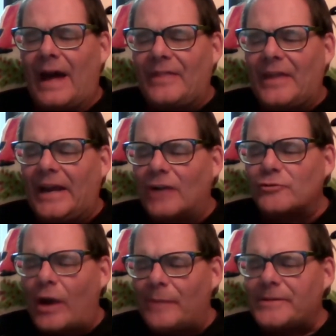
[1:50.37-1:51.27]
I think I
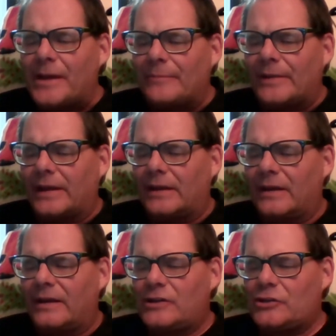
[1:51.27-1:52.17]
dropped something,
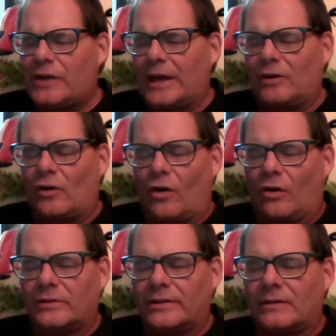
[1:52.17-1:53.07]
Jane
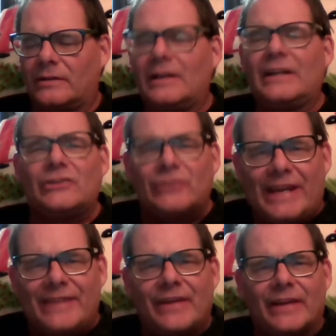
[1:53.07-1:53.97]
called.
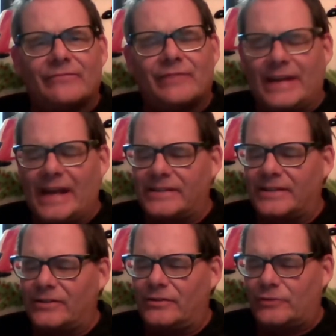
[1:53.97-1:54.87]
Leave it,
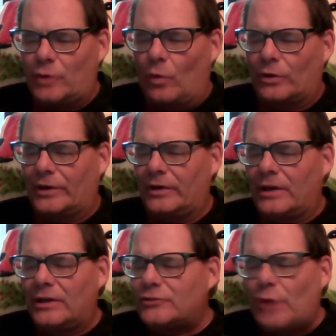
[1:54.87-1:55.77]
Vanessa told her.
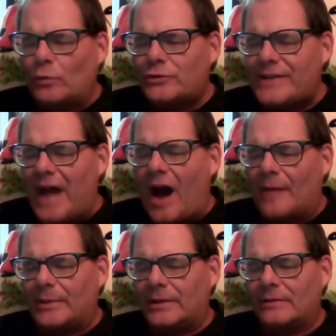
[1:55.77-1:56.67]
Don't
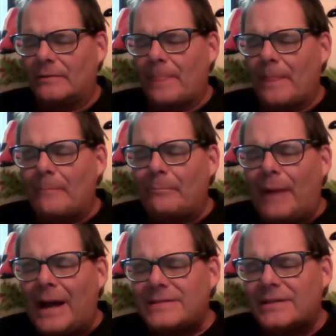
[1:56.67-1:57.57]
stop.
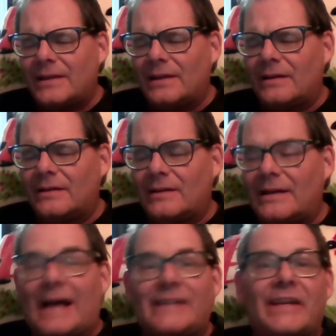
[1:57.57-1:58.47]
But
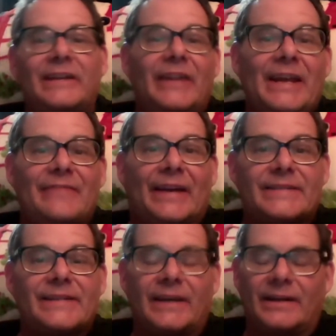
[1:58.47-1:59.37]
I said leave
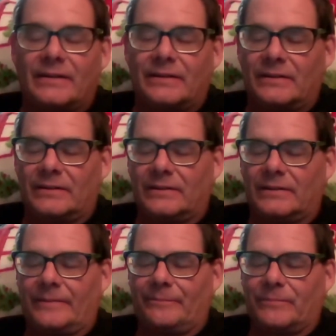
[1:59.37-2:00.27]
it.
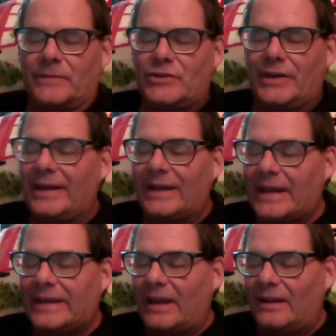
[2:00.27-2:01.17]
She didn't
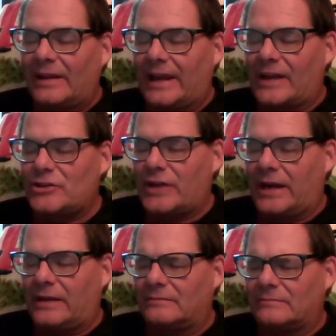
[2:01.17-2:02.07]
like yelling at
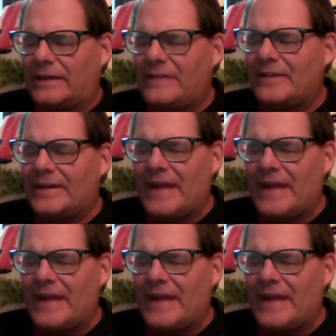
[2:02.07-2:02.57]
Jane, even